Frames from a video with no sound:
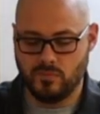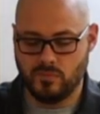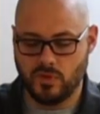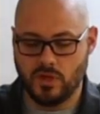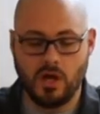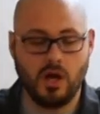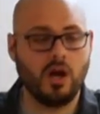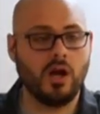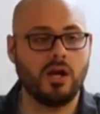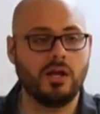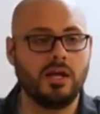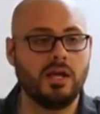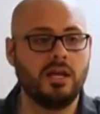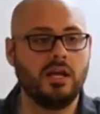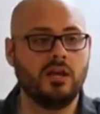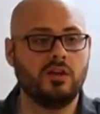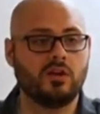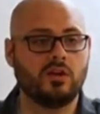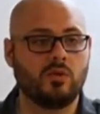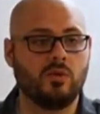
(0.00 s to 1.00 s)
All right,
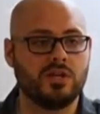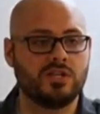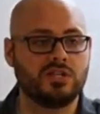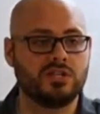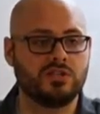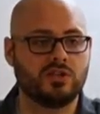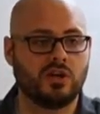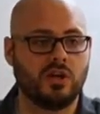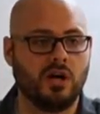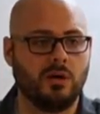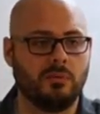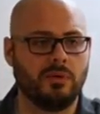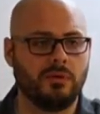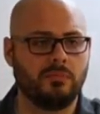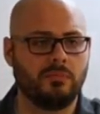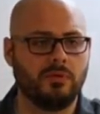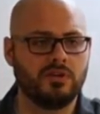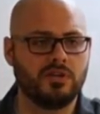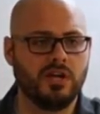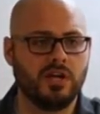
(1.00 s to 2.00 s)
any other questions or comment?
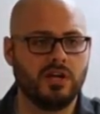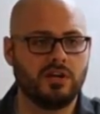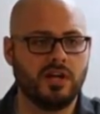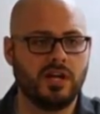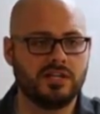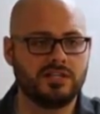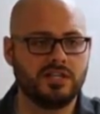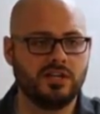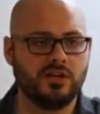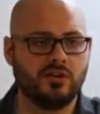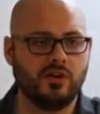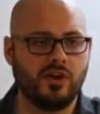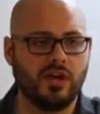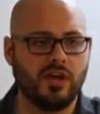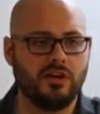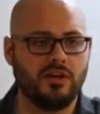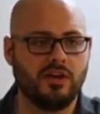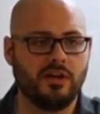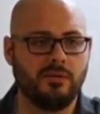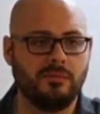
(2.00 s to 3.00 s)
Brother Jarrett, did I see your
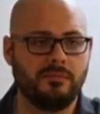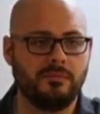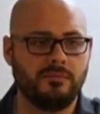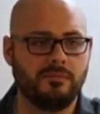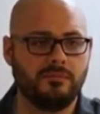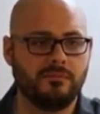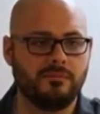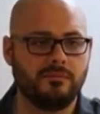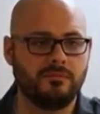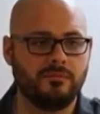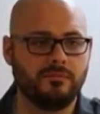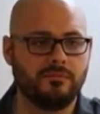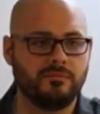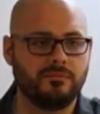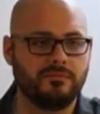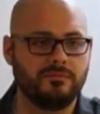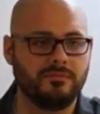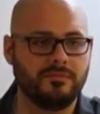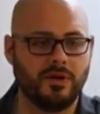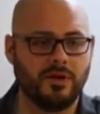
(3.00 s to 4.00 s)
hand up?
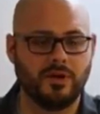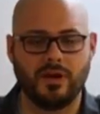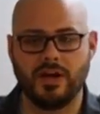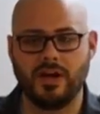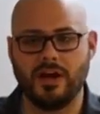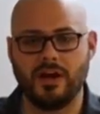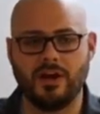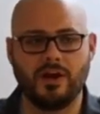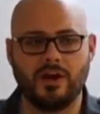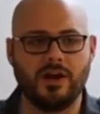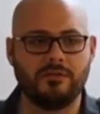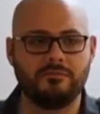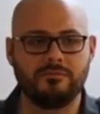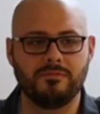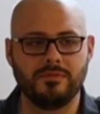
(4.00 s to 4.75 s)
Okay, all right.